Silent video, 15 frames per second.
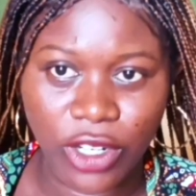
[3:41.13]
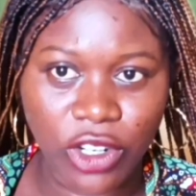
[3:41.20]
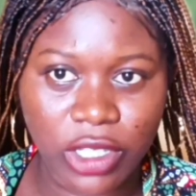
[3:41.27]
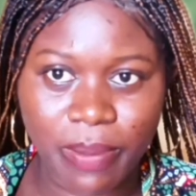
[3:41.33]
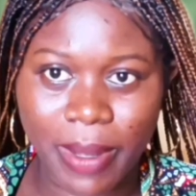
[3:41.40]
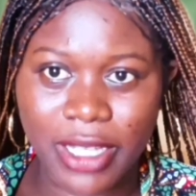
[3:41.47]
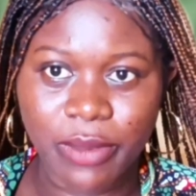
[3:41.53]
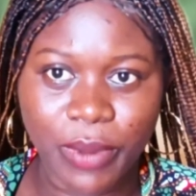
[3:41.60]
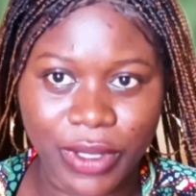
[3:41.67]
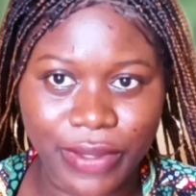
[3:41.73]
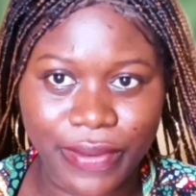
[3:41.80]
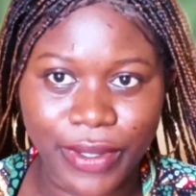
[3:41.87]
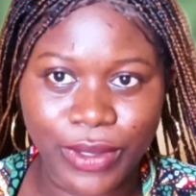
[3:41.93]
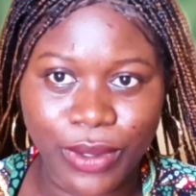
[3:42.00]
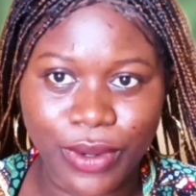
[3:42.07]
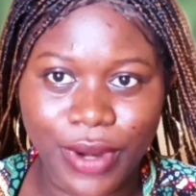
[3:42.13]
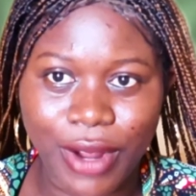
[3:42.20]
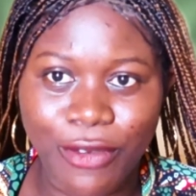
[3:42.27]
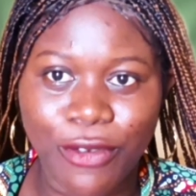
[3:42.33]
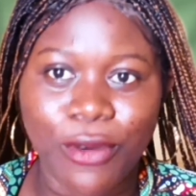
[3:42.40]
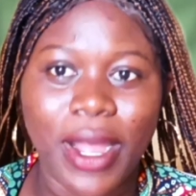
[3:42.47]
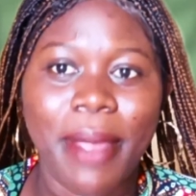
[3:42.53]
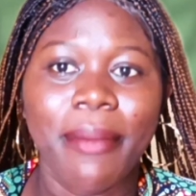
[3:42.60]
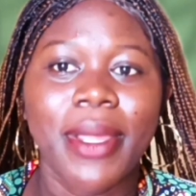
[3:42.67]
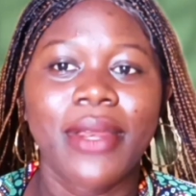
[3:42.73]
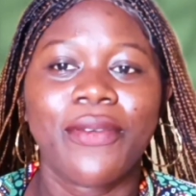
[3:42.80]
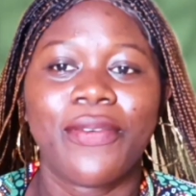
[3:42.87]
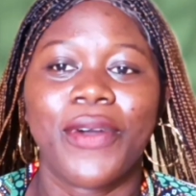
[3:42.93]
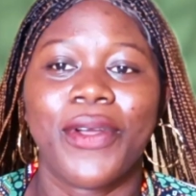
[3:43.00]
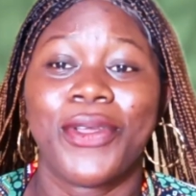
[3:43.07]
Not passport photograph, I
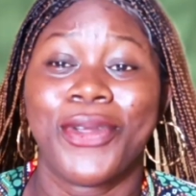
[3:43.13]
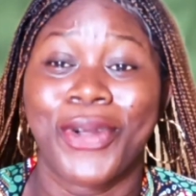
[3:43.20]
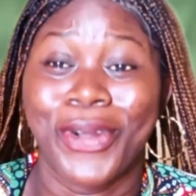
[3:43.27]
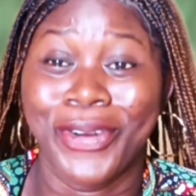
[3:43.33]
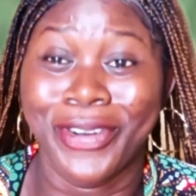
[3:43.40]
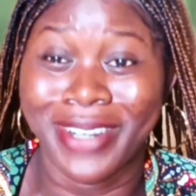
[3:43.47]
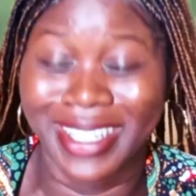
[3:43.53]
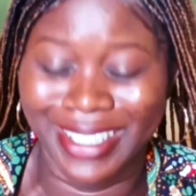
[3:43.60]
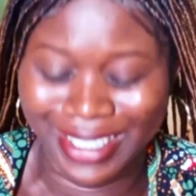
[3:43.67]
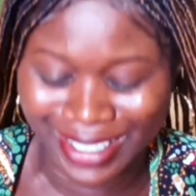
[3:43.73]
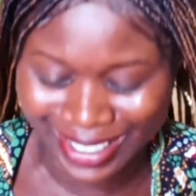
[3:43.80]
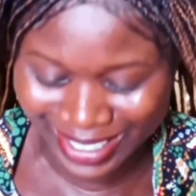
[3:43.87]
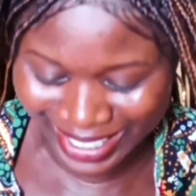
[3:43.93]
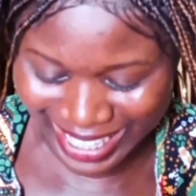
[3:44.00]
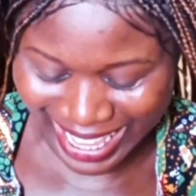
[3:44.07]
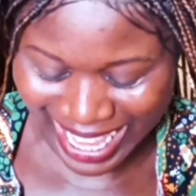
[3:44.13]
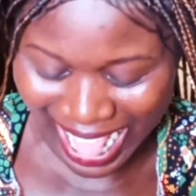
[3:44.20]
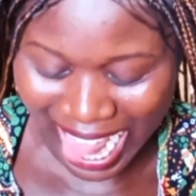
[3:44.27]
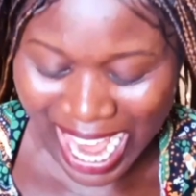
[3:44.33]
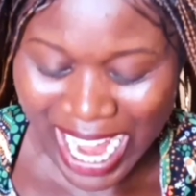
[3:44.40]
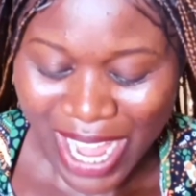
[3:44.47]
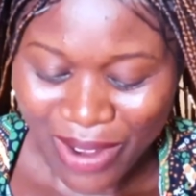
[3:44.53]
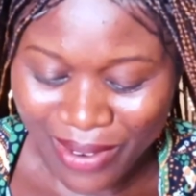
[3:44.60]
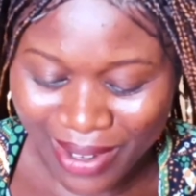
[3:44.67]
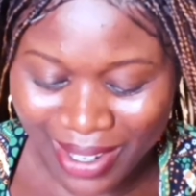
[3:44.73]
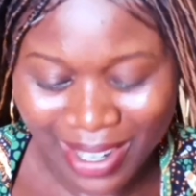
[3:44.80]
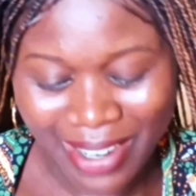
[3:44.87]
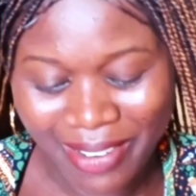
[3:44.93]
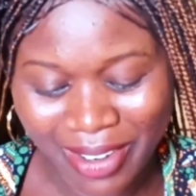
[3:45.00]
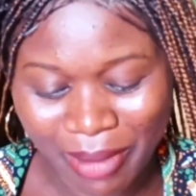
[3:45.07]
mean for your green,
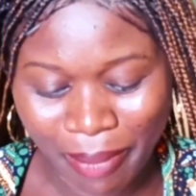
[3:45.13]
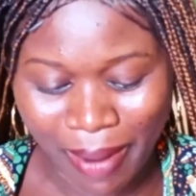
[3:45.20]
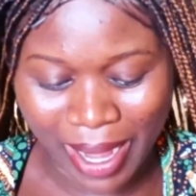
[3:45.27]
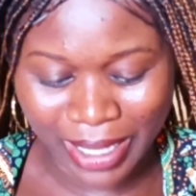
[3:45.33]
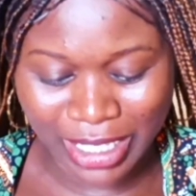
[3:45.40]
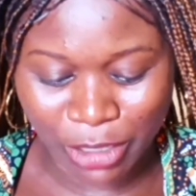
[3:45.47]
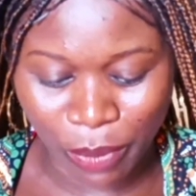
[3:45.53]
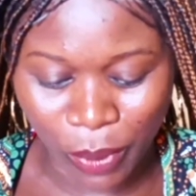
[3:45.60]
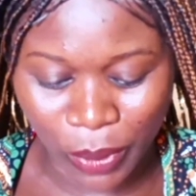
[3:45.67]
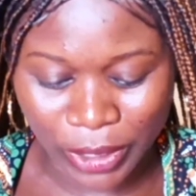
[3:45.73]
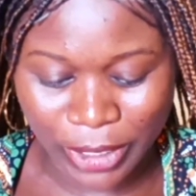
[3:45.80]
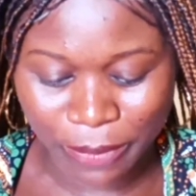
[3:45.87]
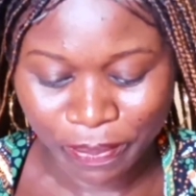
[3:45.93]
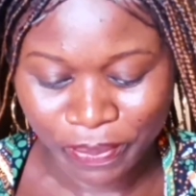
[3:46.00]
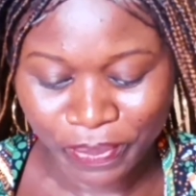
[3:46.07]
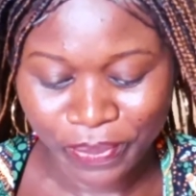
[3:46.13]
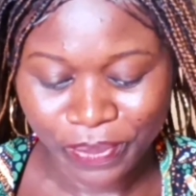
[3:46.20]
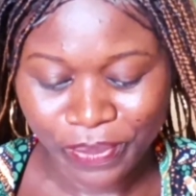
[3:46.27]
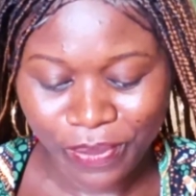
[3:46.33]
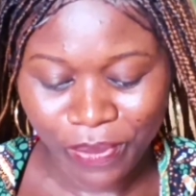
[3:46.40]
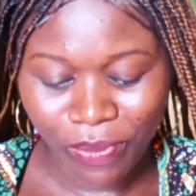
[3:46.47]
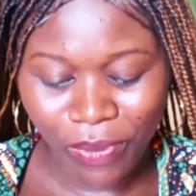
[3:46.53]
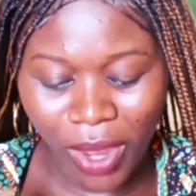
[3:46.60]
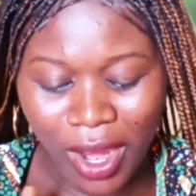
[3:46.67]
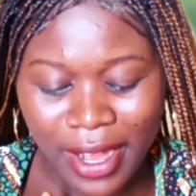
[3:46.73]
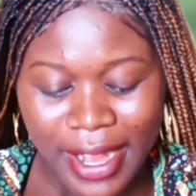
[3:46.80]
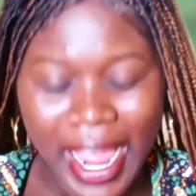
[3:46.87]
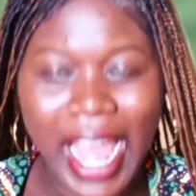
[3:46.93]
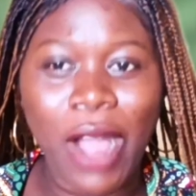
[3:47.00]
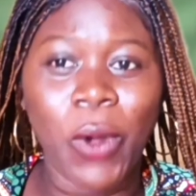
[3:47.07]
for your green passport.
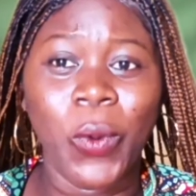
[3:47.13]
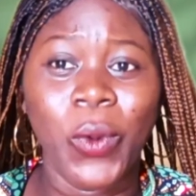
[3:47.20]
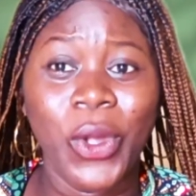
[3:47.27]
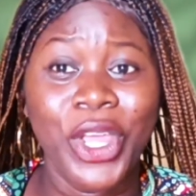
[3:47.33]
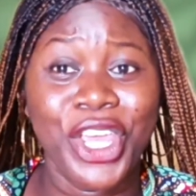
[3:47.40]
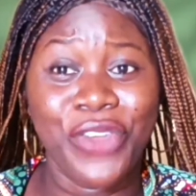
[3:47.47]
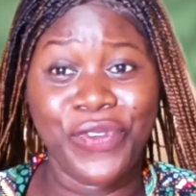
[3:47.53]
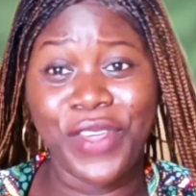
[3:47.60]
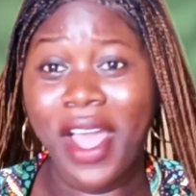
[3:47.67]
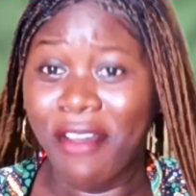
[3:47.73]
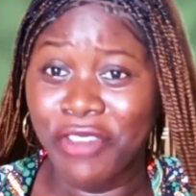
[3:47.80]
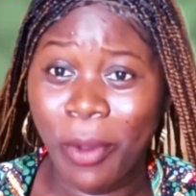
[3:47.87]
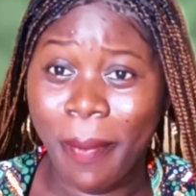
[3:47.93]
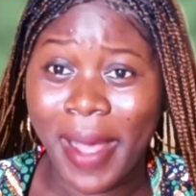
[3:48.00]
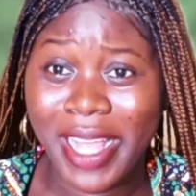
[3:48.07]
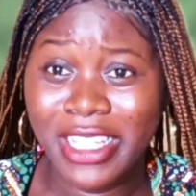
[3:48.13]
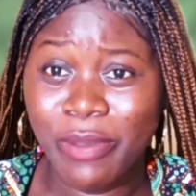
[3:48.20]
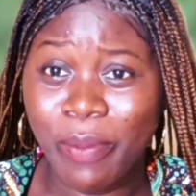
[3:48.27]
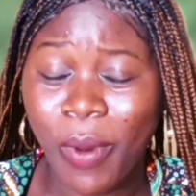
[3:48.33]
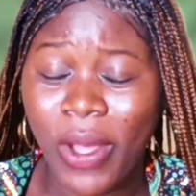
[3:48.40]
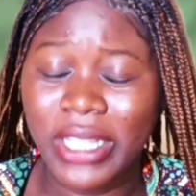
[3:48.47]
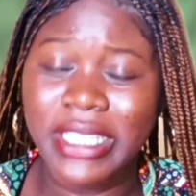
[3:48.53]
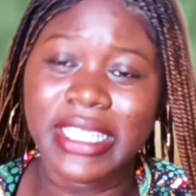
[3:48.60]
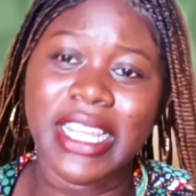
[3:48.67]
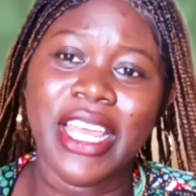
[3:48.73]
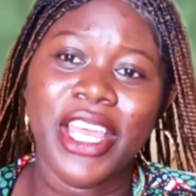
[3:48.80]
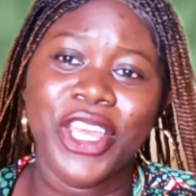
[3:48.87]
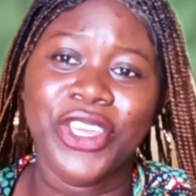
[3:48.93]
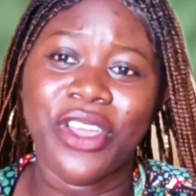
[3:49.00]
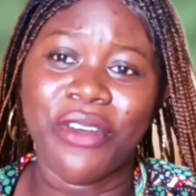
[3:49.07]
Now, if you have your passport,
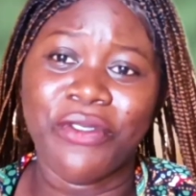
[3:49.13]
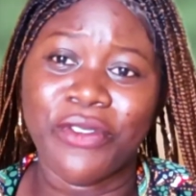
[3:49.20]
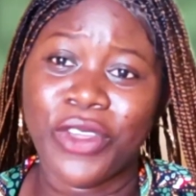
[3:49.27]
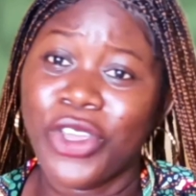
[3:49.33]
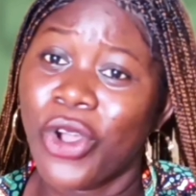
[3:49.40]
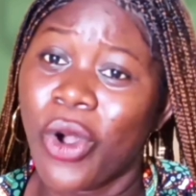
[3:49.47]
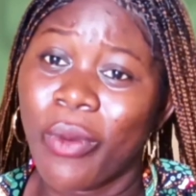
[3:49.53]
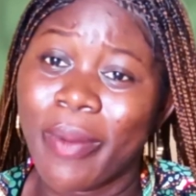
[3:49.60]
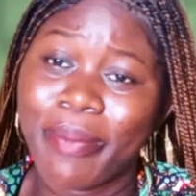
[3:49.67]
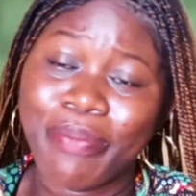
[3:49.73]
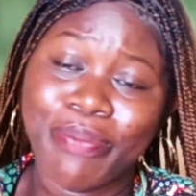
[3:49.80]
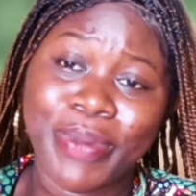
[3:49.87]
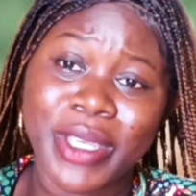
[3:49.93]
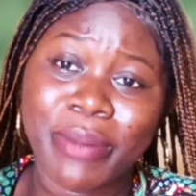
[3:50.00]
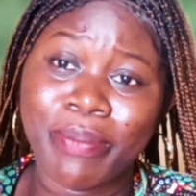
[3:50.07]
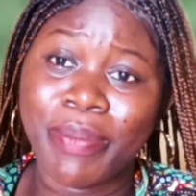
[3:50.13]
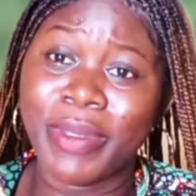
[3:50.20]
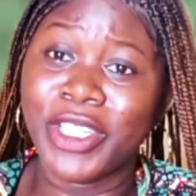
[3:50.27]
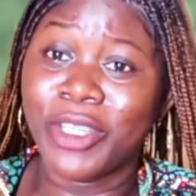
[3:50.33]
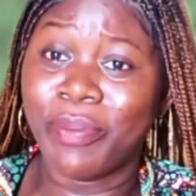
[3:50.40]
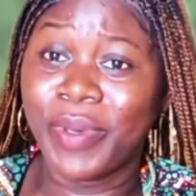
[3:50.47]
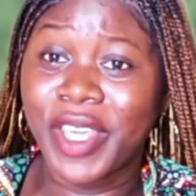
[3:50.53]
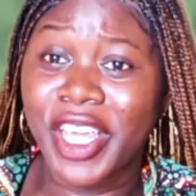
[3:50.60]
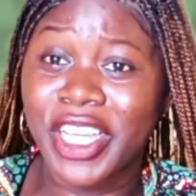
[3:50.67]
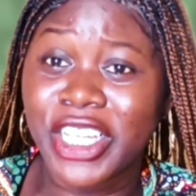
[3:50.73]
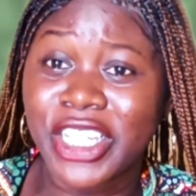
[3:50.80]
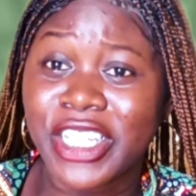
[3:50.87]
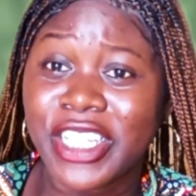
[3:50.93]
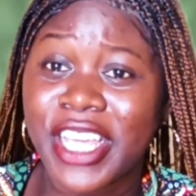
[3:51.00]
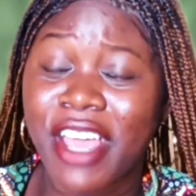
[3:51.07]
you have your
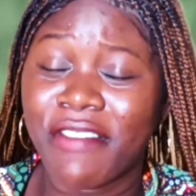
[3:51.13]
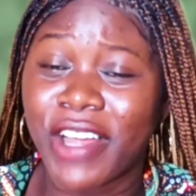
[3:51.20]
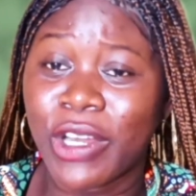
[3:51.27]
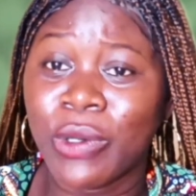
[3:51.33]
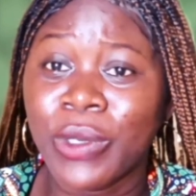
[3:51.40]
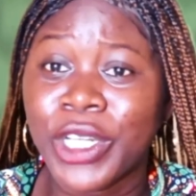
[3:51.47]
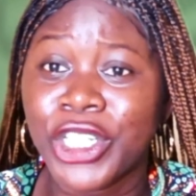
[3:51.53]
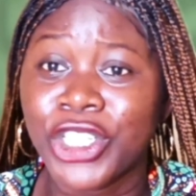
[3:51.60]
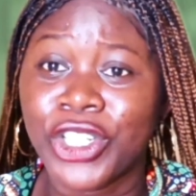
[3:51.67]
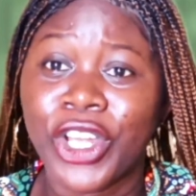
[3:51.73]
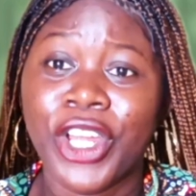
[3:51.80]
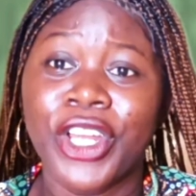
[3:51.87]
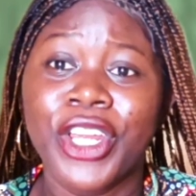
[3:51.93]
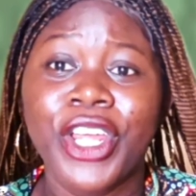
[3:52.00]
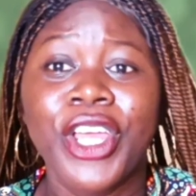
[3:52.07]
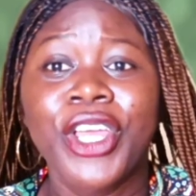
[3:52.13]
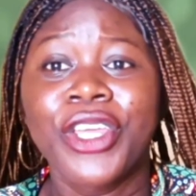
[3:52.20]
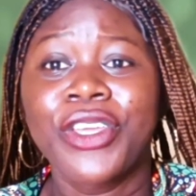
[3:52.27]
GPHC evaluation,